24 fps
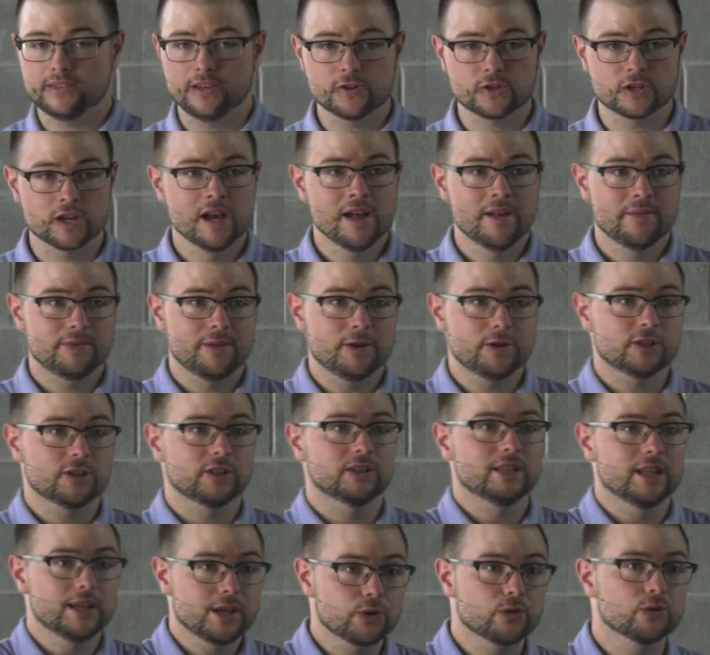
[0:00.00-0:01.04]
There's
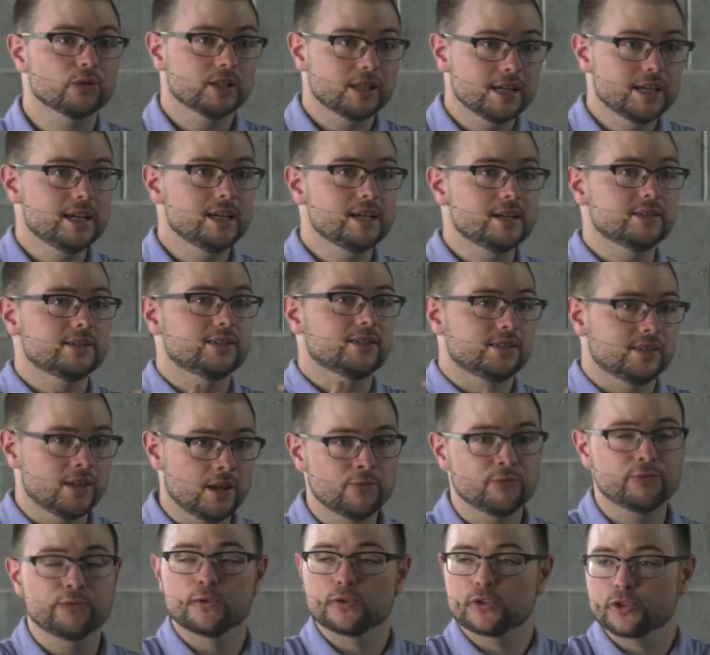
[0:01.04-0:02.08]
literally
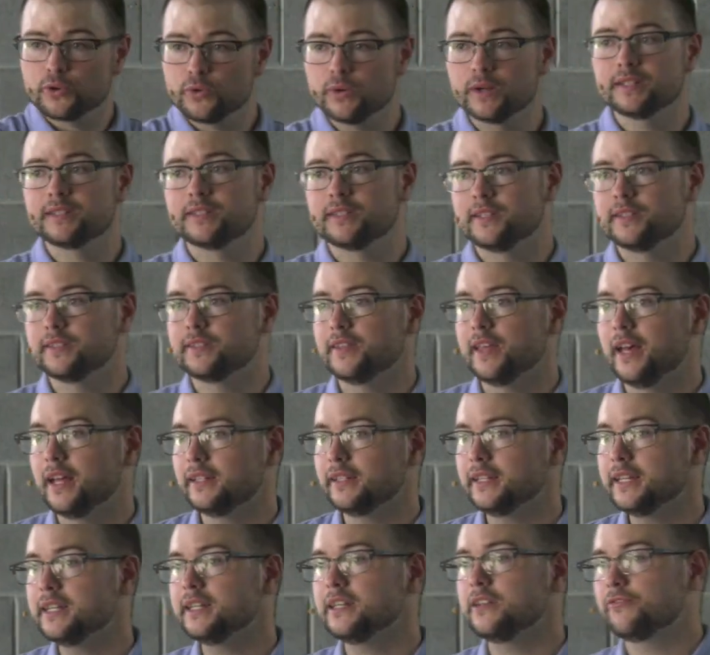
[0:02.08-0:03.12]
sinful choices
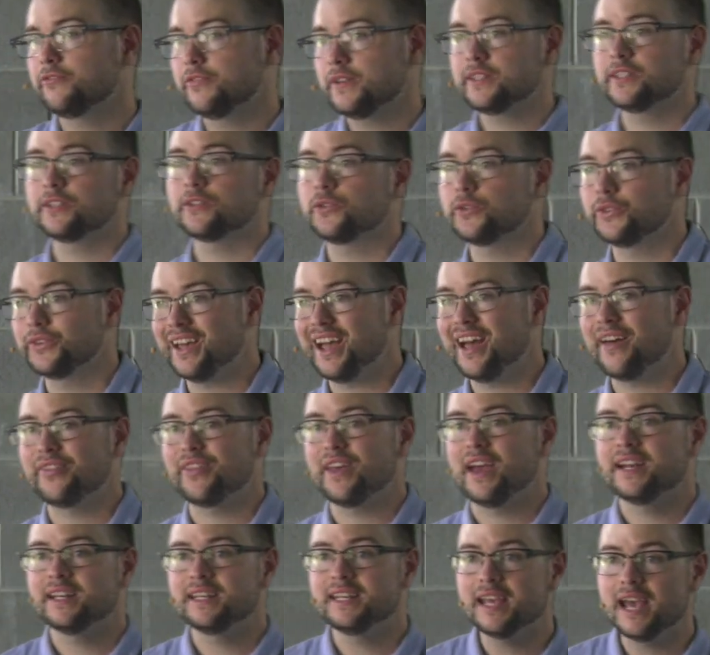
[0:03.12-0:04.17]
that lead to physical death,
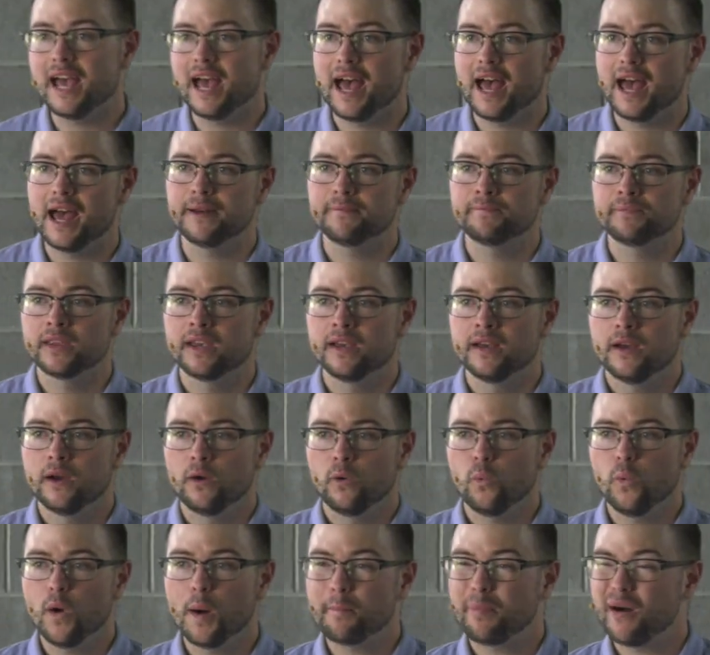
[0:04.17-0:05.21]
and yet
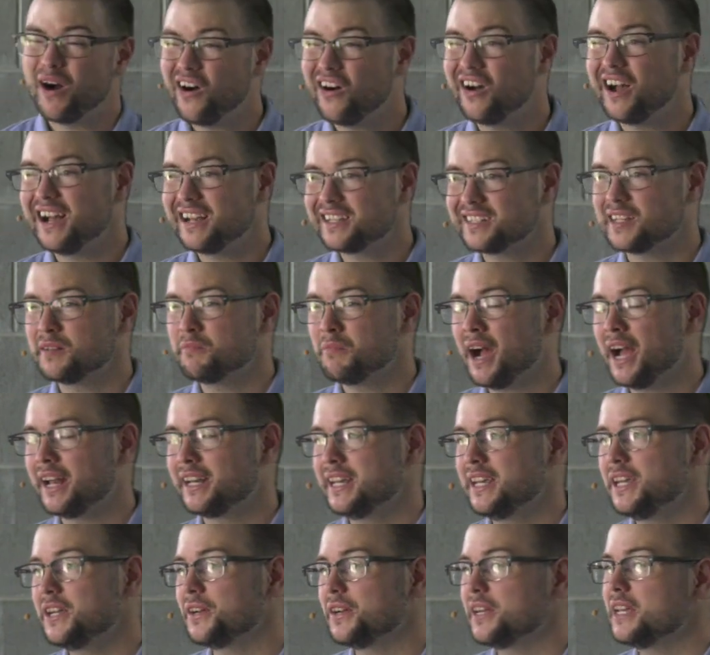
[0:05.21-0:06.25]
what Paul has in
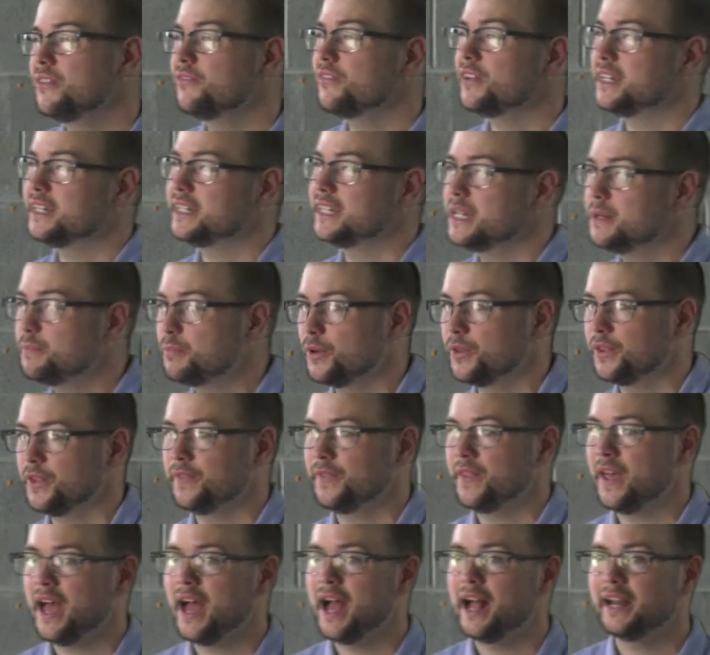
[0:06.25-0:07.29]
mind here, even deeper
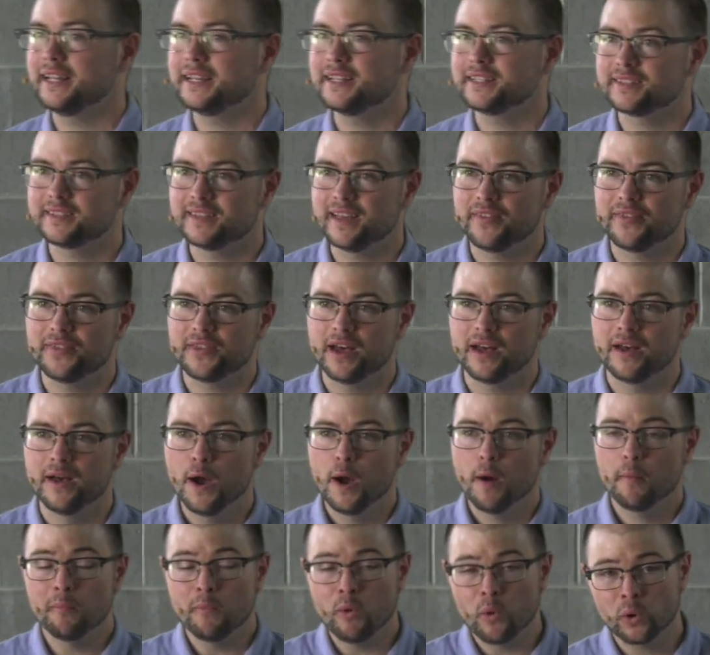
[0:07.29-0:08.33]
than that, is that the
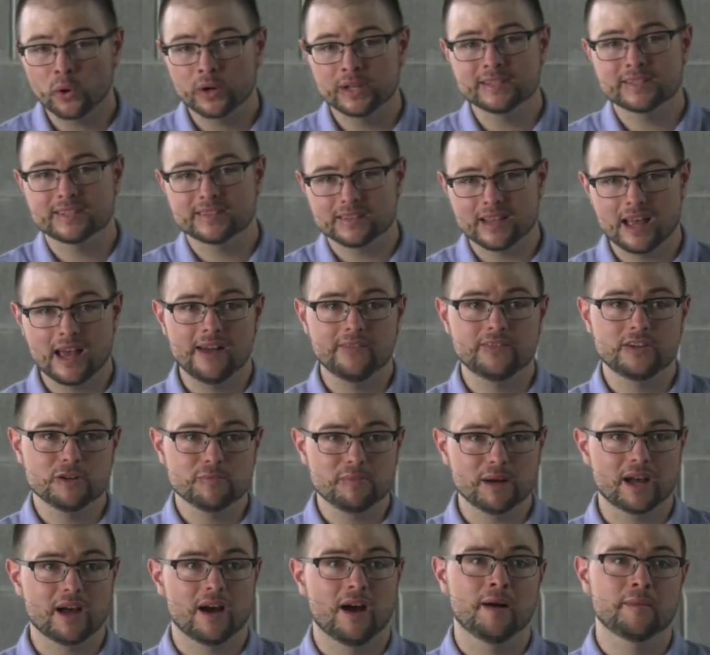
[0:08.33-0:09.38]
more enslaved you
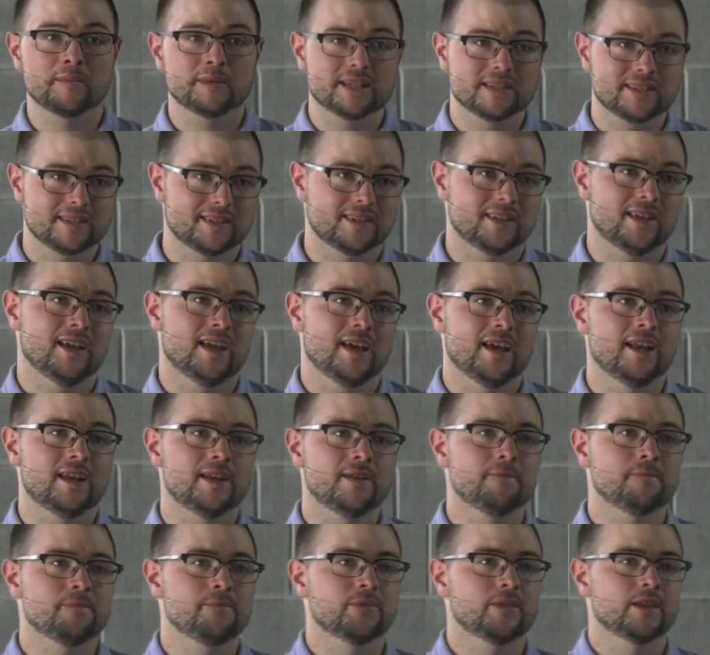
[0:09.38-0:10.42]
become to
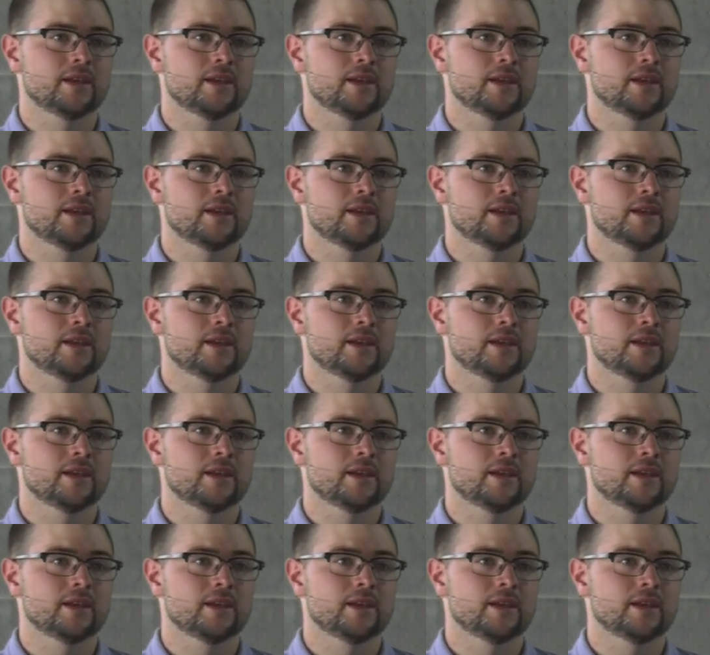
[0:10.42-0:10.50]
sin,